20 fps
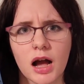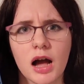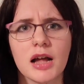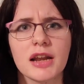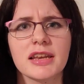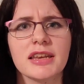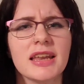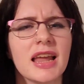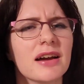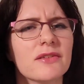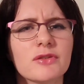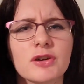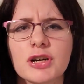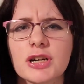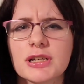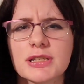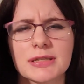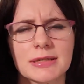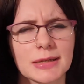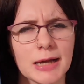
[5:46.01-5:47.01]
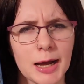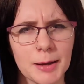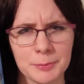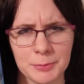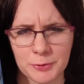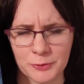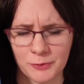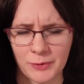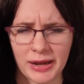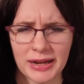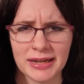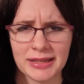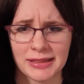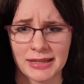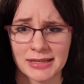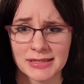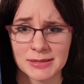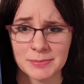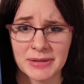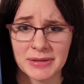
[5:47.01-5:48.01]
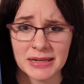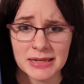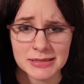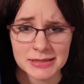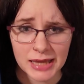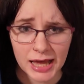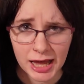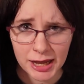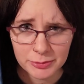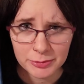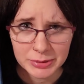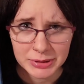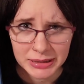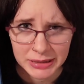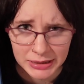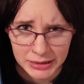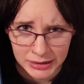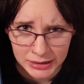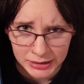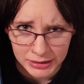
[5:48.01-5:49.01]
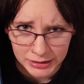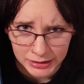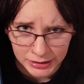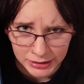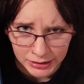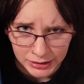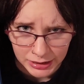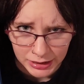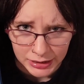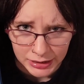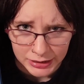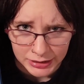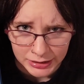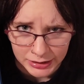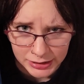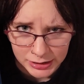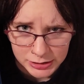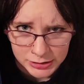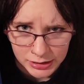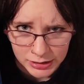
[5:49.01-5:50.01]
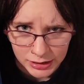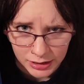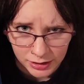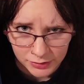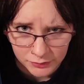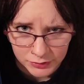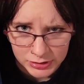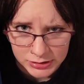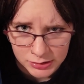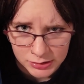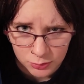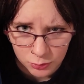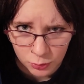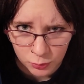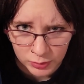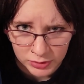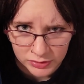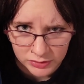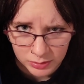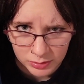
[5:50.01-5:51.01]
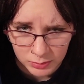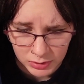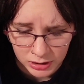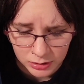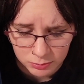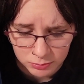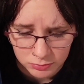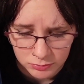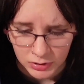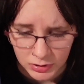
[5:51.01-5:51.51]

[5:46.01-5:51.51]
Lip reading: Never stop writing these, because I will eat each and every single one of them up.